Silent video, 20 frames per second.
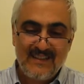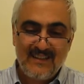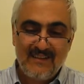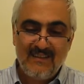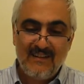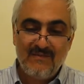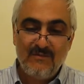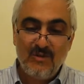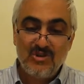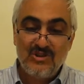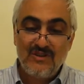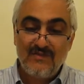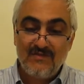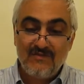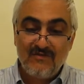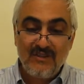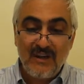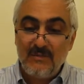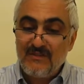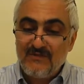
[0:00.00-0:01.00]

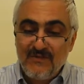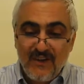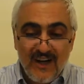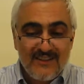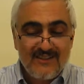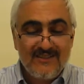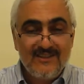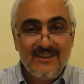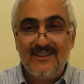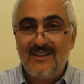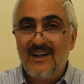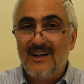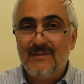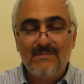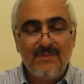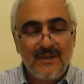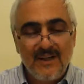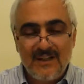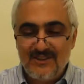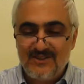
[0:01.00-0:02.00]
Rabbi Feinstein, I
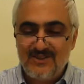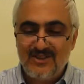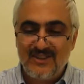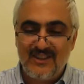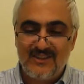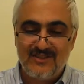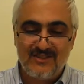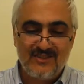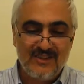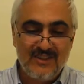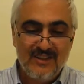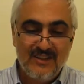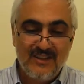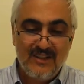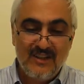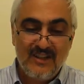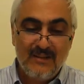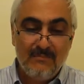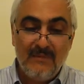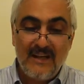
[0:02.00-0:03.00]
apologize.
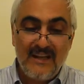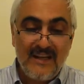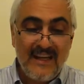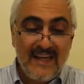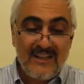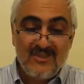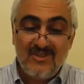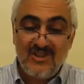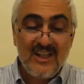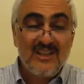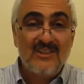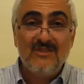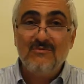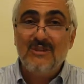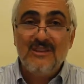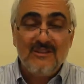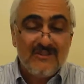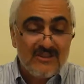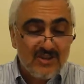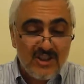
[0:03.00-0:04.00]
My aunt, she
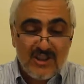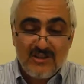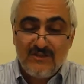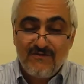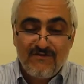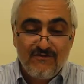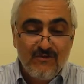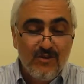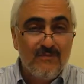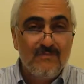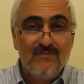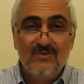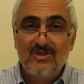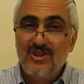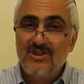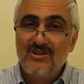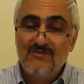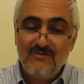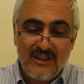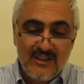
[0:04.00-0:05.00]
isn't frum,
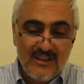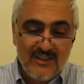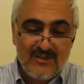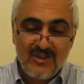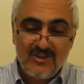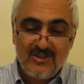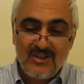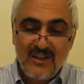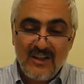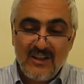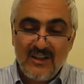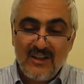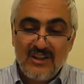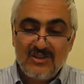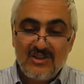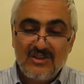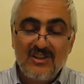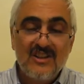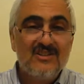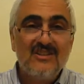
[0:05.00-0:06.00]
she isn't religious,
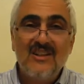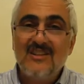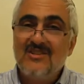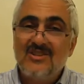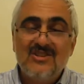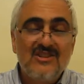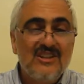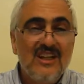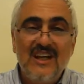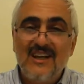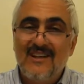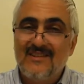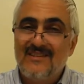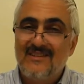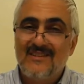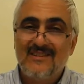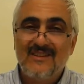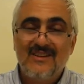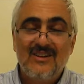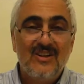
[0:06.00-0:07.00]
she doesn't
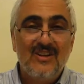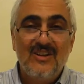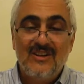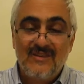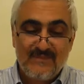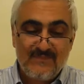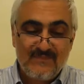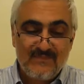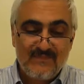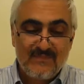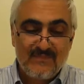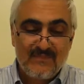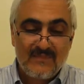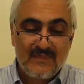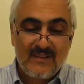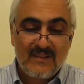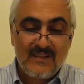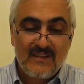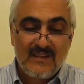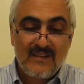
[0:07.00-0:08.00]
understand.
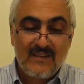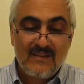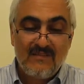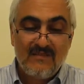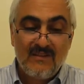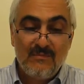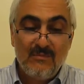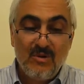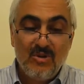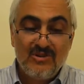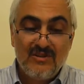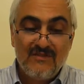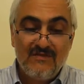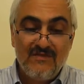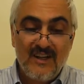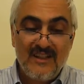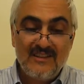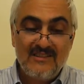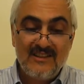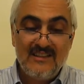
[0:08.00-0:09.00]
Rabbi Moshe
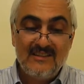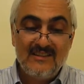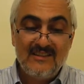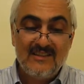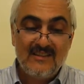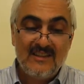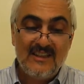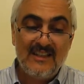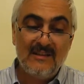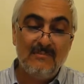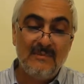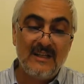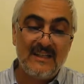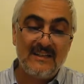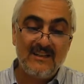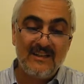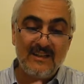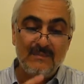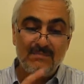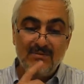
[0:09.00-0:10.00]
Feinstein, he
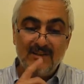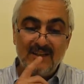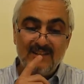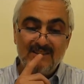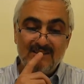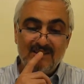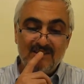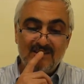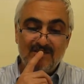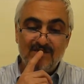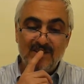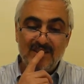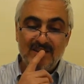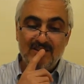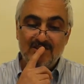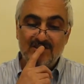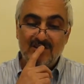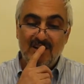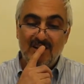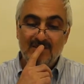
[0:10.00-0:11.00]
immediately placed his
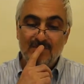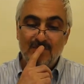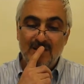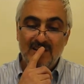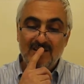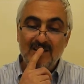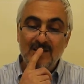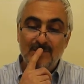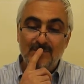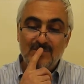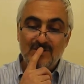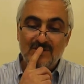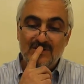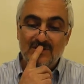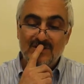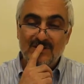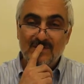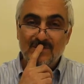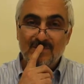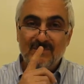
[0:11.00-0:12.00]
fingers on my
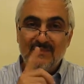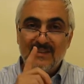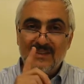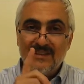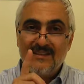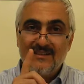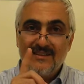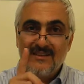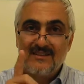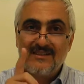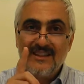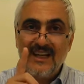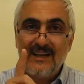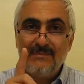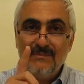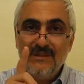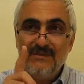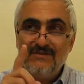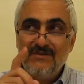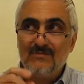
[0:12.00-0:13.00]
lips to
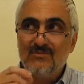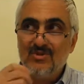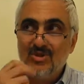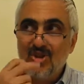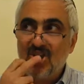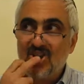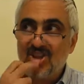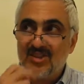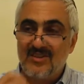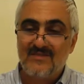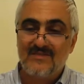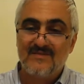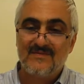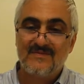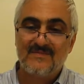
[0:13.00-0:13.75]
stop me from talking.